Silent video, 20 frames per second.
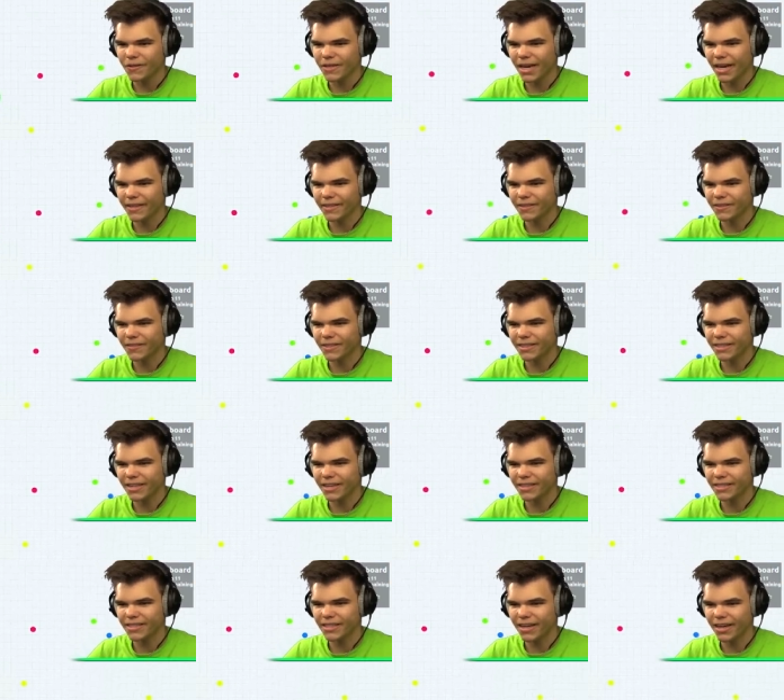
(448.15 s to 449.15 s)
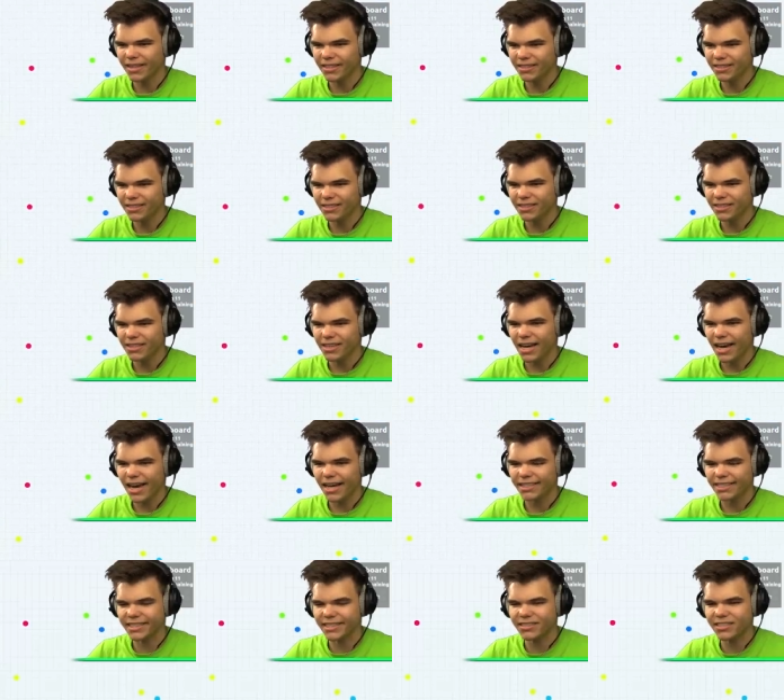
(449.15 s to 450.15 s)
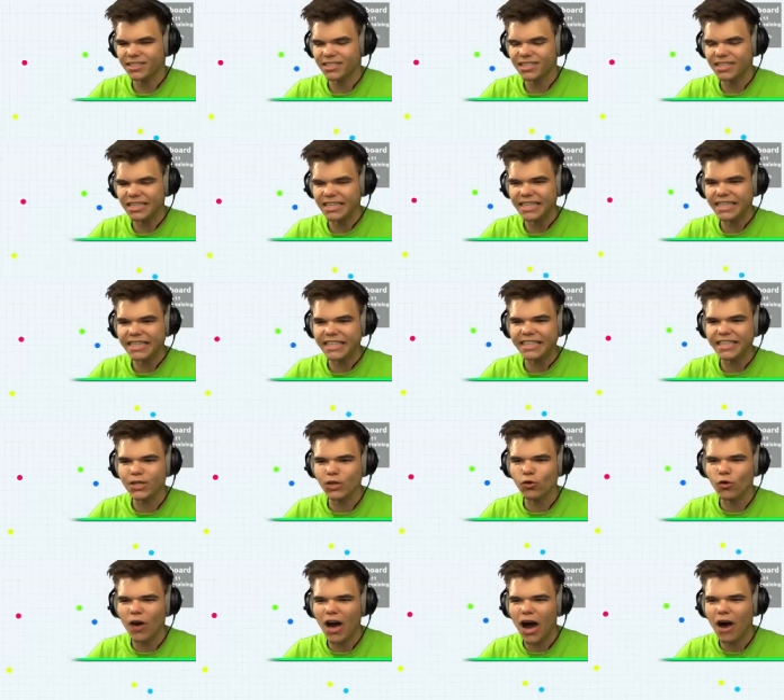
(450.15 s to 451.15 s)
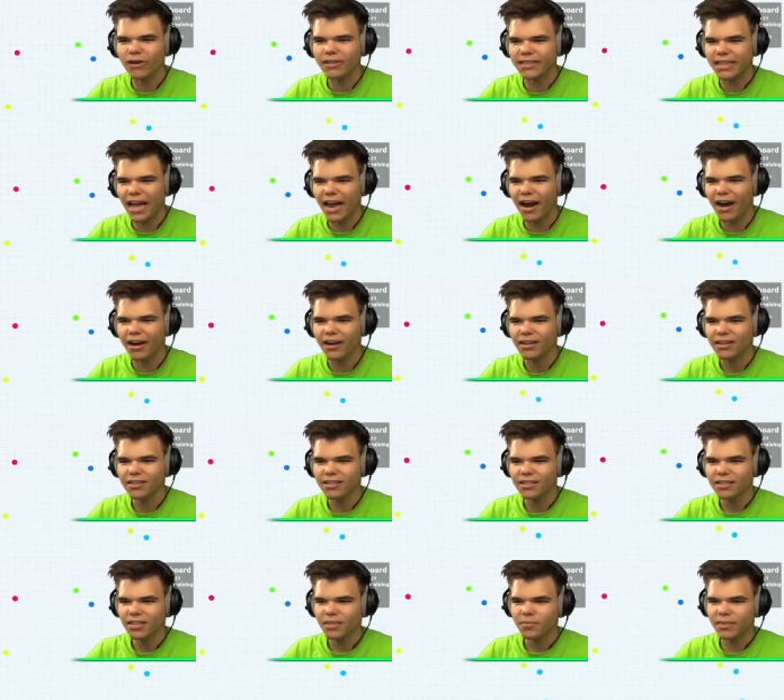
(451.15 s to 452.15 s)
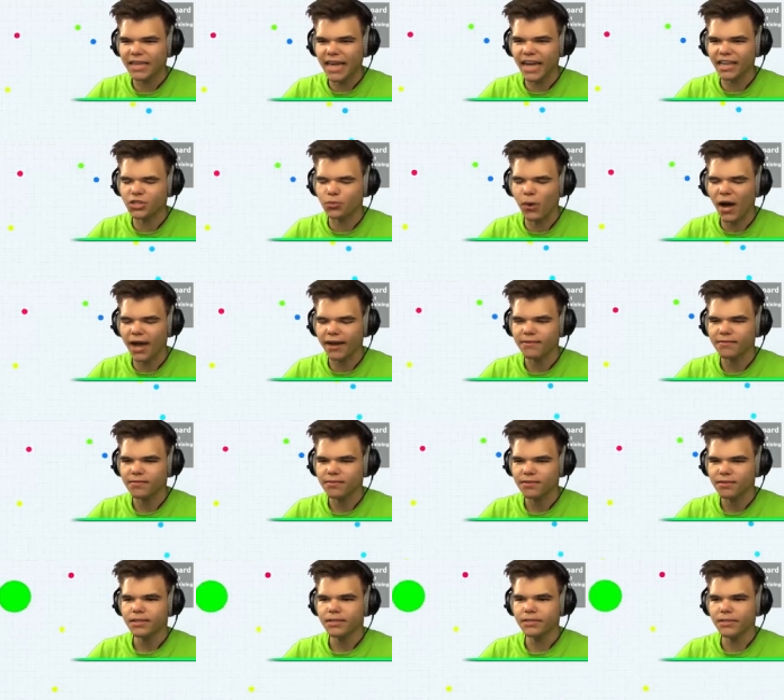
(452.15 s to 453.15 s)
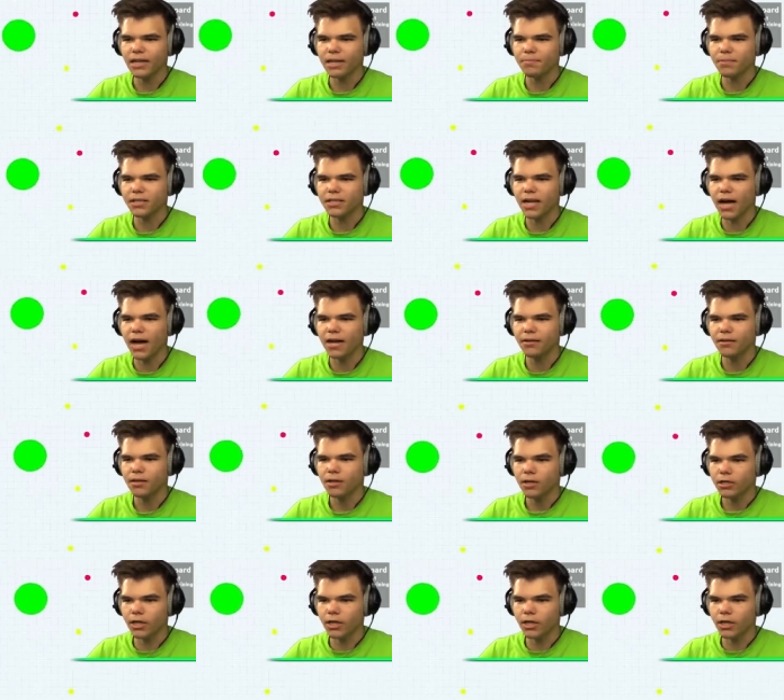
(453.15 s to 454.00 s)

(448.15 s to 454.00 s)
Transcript: you can't go in there, John. I just sneaked you out there. But guess what? Shoot at me, John.